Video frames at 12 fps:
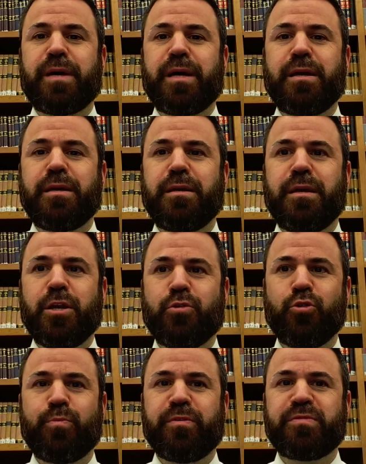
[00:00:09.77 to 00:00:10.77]
by a
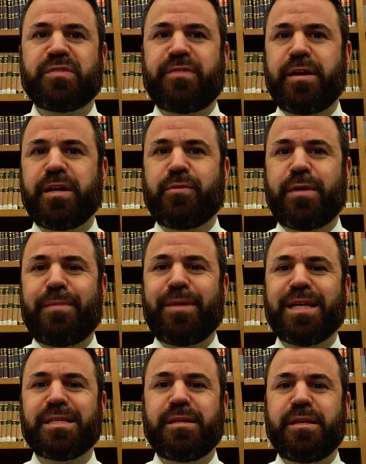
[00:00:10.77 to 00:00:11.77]
group of Sephardic
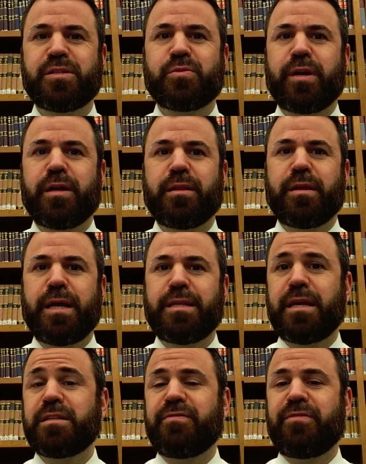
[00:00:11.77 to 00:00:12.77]
rabbis in Israel
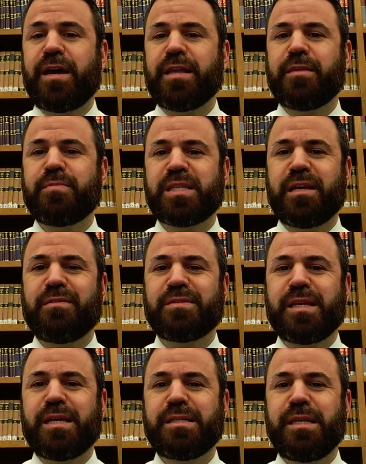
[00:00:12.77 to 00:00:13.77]
identifying
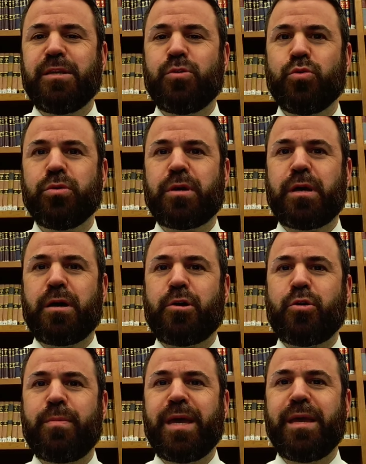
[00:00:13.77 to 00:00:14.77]
themselves as Igud
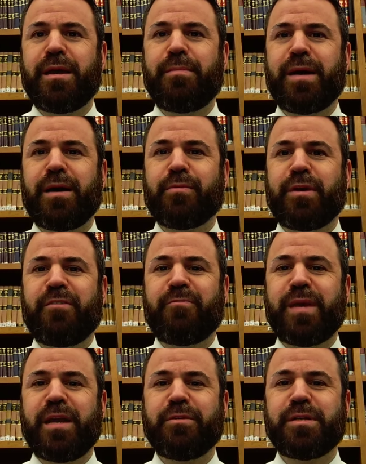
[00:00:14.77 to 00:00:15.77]
Chachmei HaMa'arav
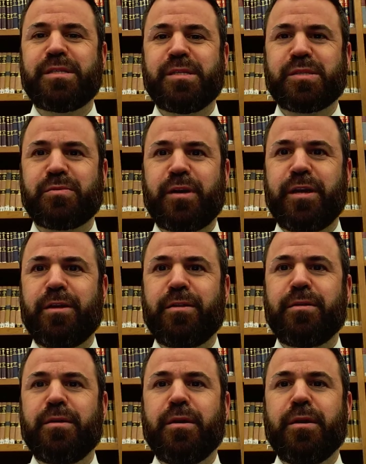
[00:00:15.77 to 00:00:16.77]
Be'eretz
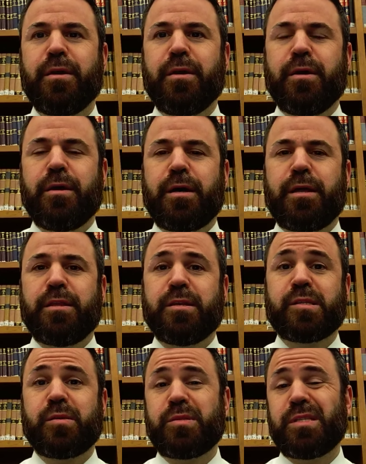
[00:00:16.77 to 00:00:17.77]
Yisrael, the
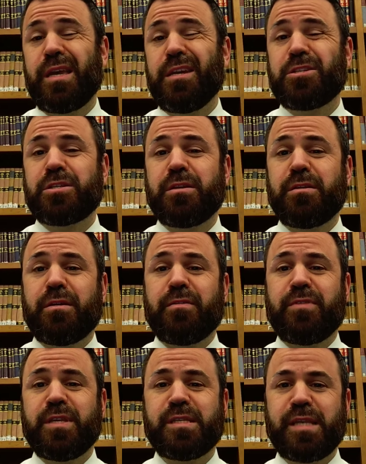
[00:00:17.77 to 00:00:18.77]
Association
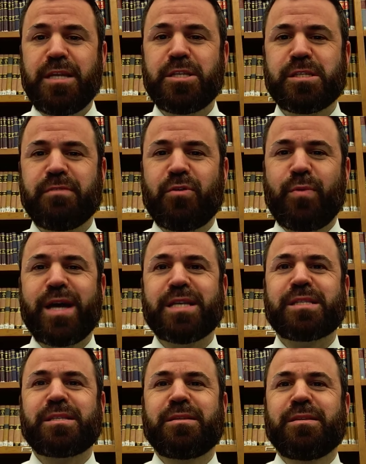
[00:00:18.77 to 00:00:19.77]
of the Sages of the
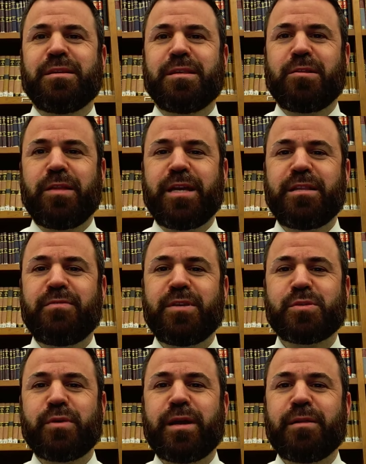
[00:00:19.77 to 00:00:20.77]
West in the land of
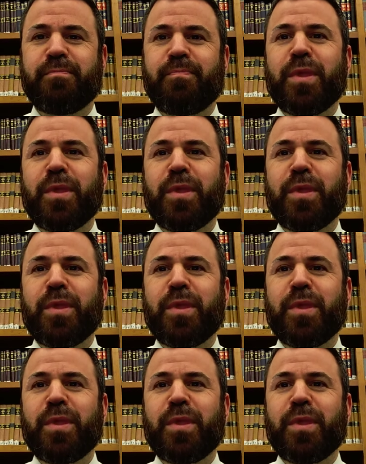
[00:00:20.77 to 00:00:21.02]
Israel,